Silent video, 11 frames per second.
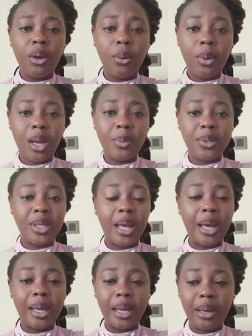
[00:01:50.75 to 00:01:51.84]
What happens is that
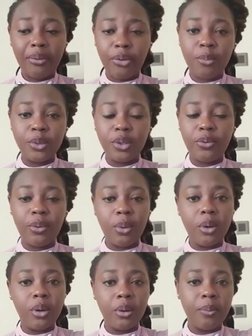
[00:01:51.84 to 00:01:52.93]
I get forms
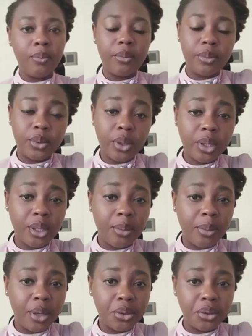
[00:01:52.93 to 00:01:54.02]
for talking
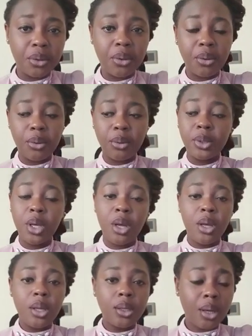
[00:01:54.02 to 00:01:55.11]
about your goals,
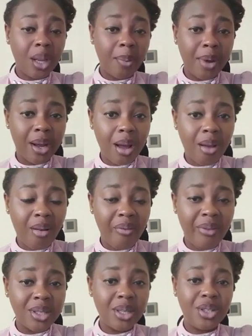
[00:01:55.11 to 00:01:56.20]
talking about our
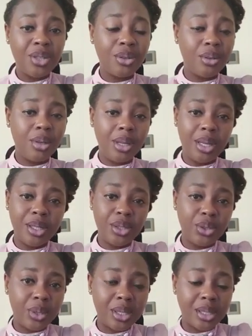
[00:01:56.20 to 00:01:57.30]
conversation, letting
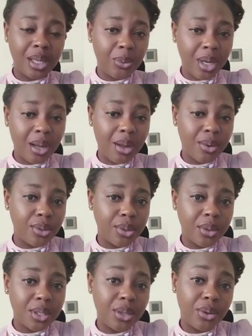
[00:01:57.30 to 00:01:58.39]
you understand what our
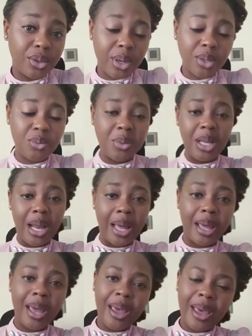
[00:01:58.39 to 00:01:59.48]
consulting contracts will be like,
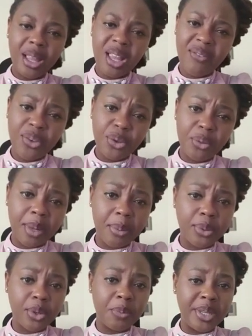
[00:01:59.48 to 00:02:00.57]
and giving you pep
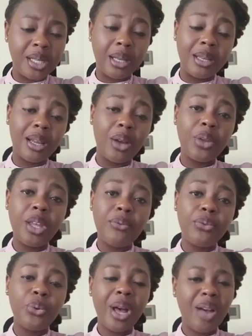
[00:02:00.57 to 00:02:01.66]
talk basically. Now,
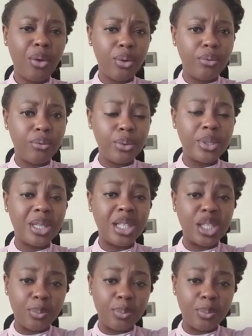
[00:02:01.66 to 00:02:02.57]
if you have all of those things